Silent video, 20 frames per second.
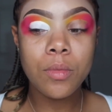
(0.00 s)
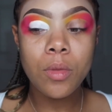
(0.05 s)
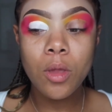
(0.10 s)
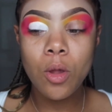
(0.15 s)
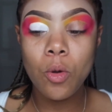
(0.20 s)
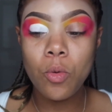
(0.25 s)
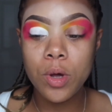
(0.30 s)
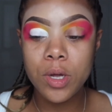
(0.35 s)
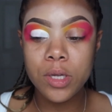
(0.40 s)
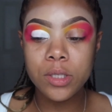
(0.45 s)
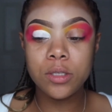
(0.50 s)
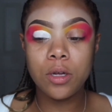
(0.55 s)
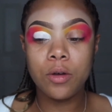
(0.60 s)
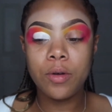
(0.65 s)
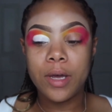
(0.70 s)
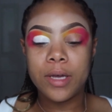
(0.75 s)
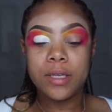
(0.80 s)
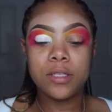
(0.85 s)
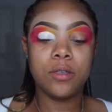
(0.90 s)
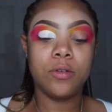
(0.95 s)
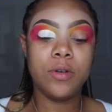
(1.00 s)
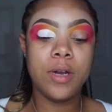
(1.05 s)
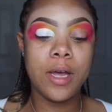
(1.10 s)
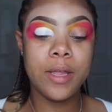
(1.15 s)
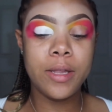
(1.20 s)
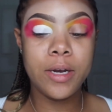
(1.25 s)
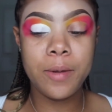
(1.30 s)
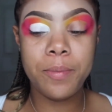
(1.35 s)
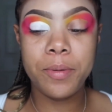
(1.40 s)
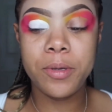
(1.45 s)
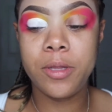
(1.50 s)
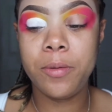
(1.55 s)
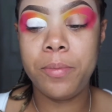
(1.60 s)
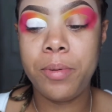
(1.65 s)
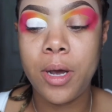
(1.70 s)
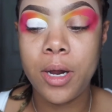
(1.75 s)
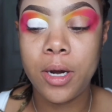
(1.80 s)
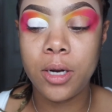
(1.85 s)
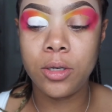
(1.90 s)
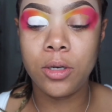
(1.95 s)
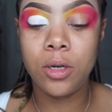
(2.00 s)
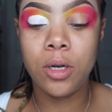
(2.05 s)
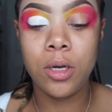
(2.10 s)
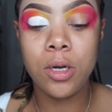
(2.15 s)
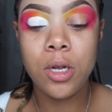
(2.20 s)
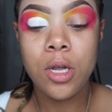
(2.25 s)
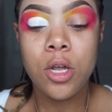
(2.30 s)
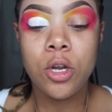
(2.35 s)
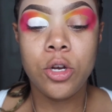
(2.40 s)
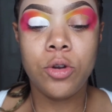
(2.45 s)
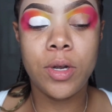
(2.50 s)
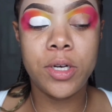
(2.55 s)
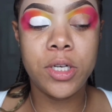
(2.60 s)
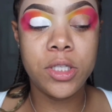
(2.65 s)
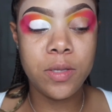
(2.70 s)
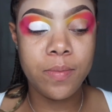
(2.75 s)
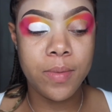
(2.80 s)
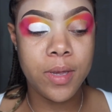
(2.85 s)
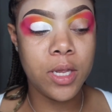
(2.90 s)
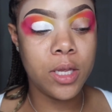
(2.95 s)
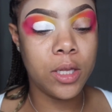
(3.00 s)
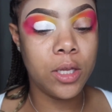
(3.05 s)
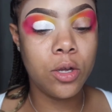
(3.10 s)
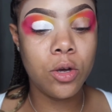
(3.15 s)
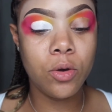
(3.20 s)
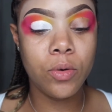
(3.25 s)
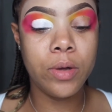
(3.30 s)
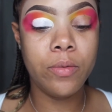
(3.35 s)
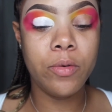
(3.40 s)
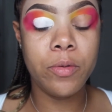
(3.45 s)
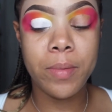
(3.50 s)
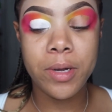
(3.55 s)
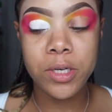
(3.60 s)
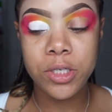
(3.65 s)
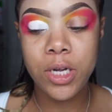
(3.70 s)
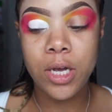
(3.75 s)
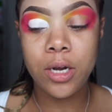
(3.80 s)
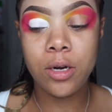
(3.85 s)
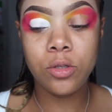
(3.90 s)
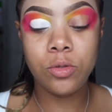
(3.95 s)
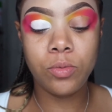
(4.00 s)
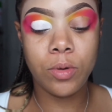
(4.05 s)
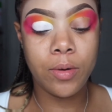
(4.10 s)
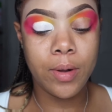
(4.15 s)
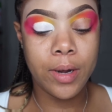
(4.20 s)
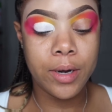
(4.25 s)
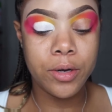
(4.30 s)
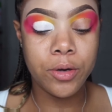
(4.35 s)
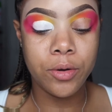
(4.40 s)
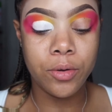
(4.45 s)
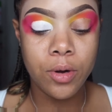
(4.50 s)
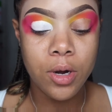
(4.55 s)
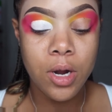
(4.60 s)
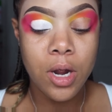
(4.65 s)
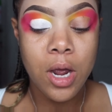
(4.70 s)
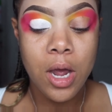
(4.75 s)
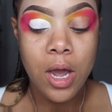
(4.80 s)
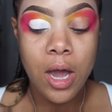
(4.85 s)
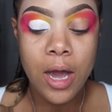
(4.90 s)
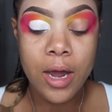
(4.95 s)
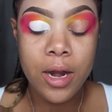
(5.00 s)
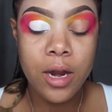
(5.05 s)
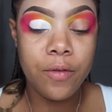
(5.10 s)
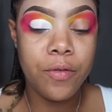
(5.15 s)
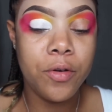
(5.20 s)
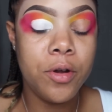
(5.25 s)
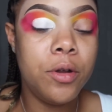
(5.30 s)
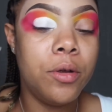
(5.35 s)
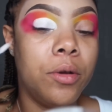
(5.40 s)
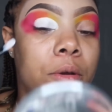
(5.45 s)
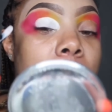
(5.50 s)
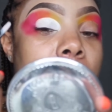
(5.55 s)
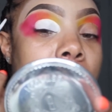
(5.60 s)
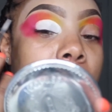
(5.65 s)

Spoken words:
was, okay, so now that I put the product on, do I just immediately go in with my shadows? What do I do? I never knew.